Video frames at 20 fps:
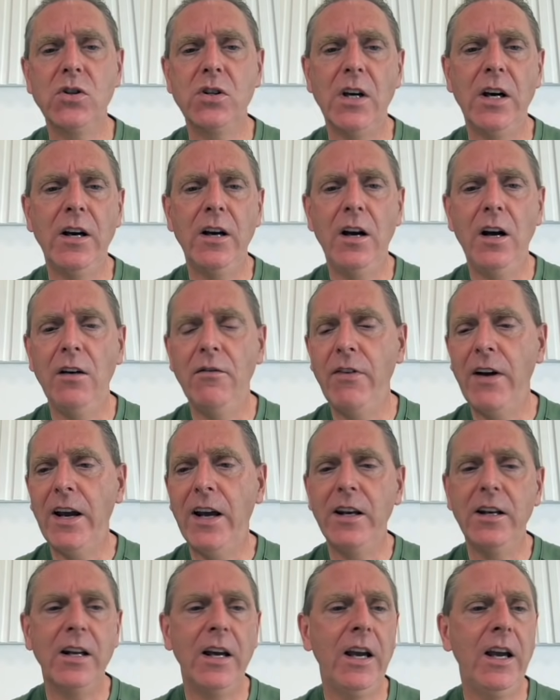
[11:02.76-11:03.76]

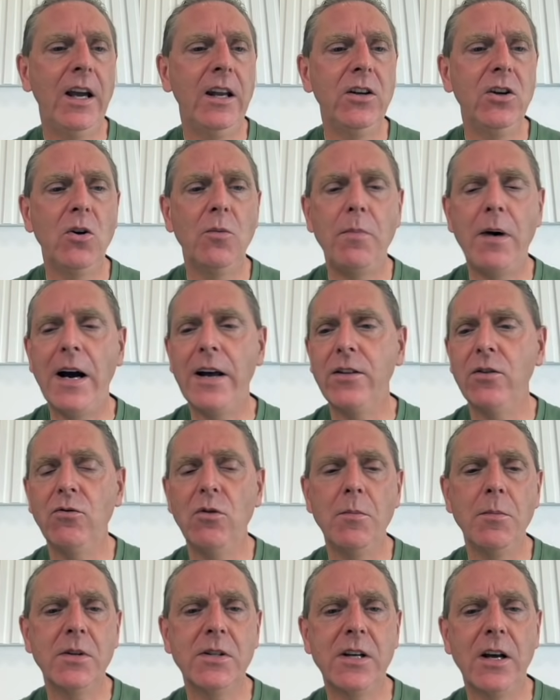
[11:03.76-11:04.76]
event and, you know, buy the
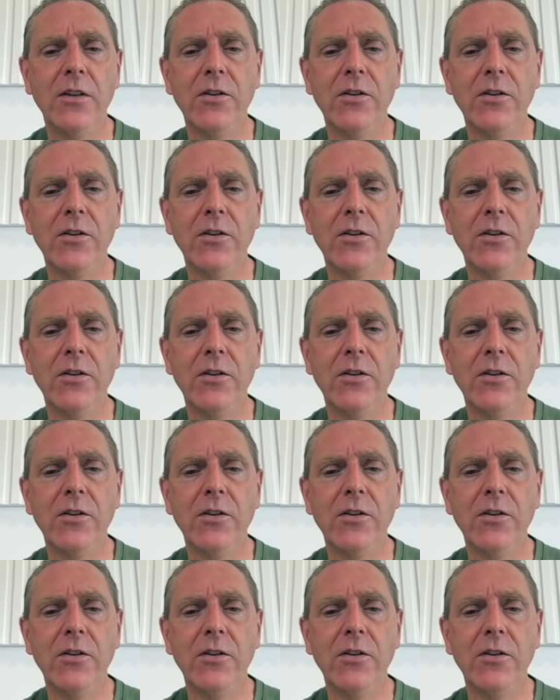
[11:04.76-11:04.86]
rumor, sell